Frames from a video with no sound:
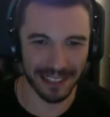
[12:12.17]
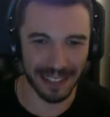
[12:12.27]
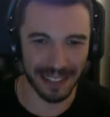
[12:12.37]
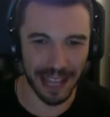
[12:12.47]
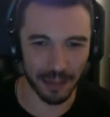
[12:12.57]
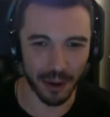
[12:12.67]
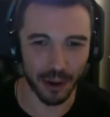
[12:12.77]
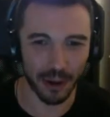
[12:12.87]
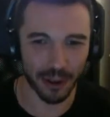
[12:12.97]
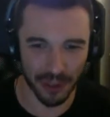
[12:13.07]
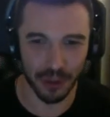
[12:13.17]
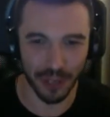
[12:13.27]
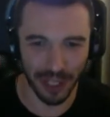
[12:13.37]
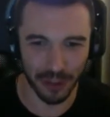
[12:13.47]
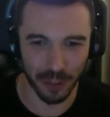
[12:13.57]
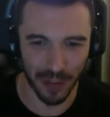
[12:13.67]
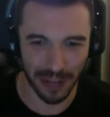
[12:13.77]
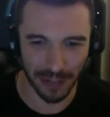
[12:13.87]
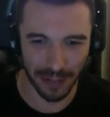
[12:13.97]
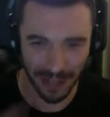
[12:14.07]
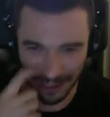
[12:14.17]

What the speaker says: that brought Zouk into Prague, because